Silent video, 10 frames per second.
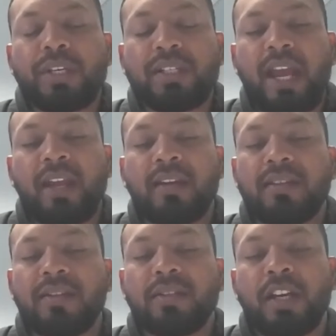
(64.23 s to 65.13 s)
standards
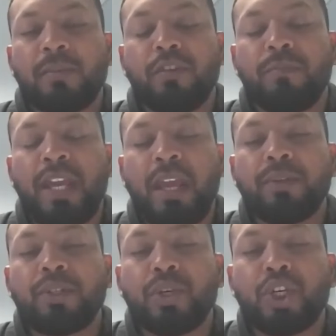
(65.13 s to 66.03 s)
in terms of being
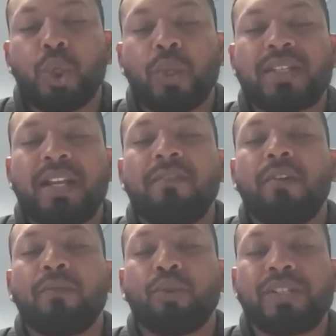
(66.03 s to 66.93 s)
able to ensure there's a level
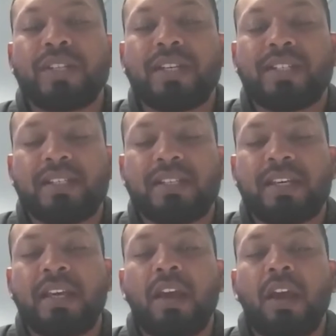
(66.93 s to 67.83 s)
of
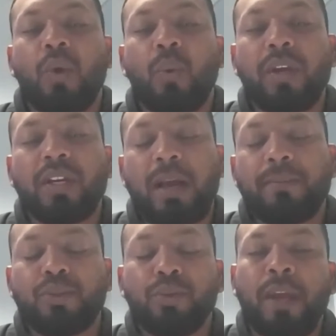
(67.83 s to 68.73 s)
consistency when it
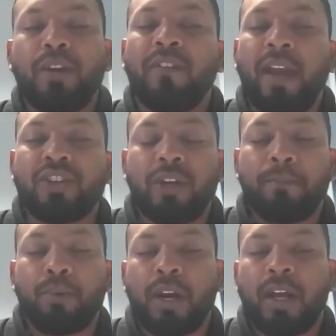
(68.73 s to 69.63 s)
comes to manufacturing
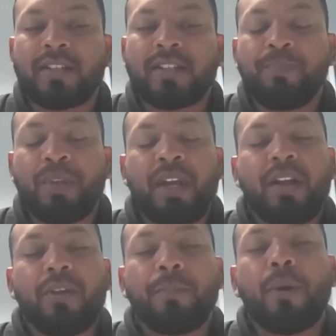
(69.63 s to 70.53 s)
products.
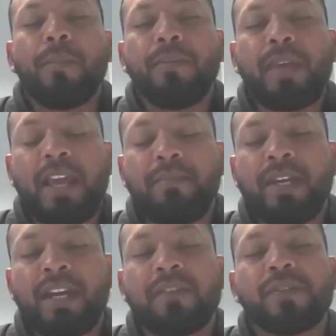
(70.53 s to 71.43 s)
The problem came
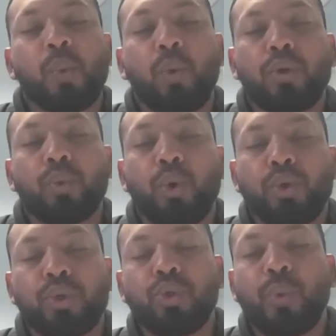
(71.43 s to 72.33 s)
in after World
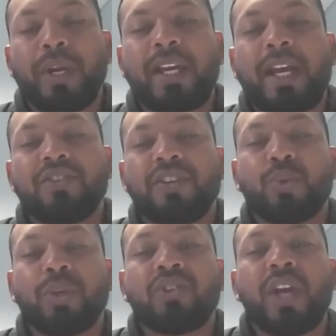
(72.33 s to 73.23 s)
War II, when countries
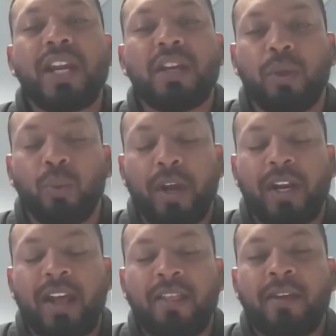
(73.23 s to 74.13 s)
were trading with one
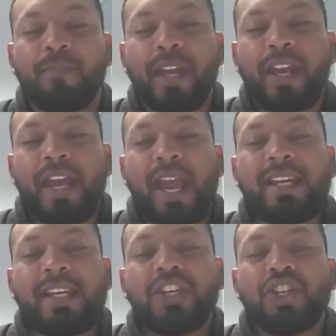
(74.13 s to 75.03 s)
another,
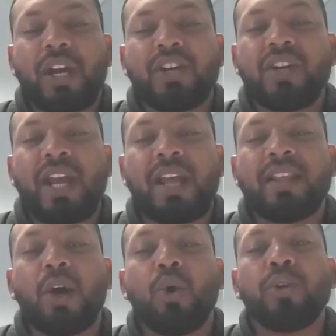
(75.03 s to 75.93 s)
and each country had
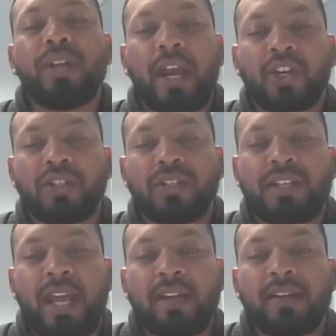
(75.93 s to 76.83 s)
their own national
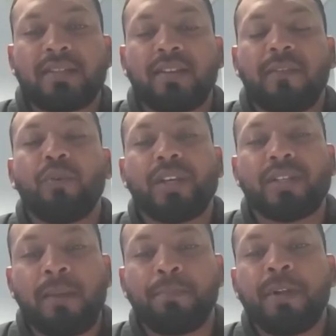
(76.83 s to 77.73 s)
standards. For
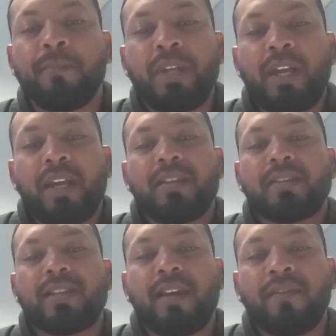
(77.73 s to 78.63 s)
example, the
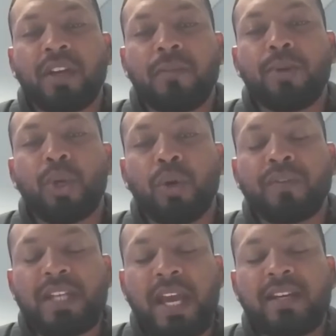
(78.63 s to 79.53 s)
South African Bureau of
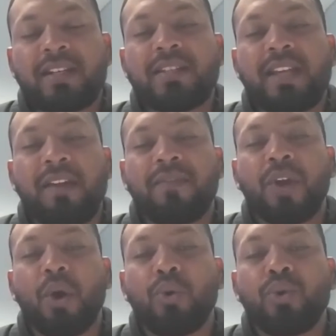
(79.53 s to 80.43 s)
Standards have
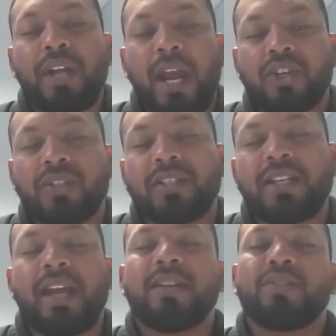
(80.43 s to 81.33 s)
their own national
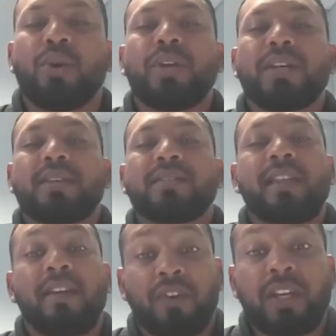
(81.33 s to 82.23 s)
standards known as the
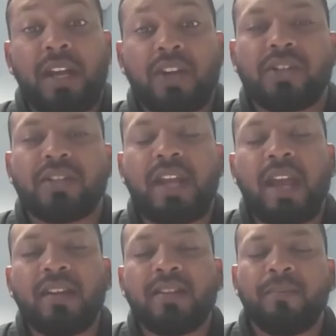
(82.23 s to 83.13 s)
South African National
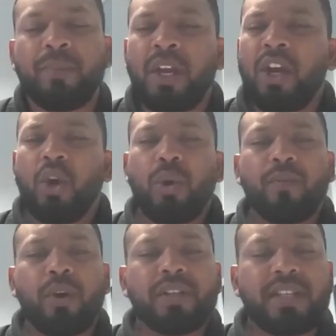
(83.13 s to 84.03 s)
Standards. We've
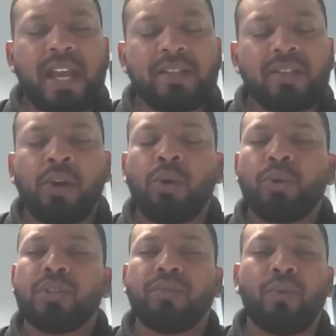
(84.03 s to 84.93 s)
got SANS
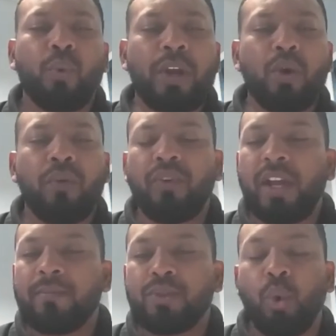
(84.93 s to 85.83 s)
codes for window
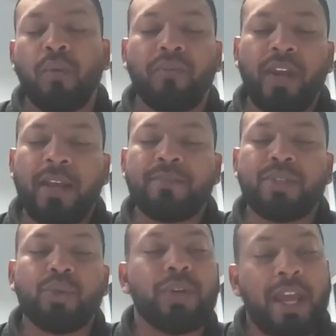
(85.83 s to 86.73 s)
frames, door frames,
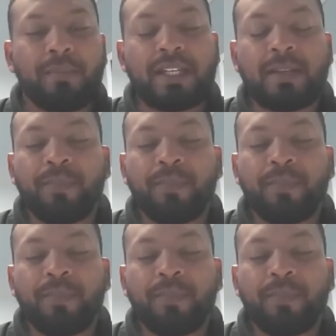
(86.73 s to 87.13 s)
you name it.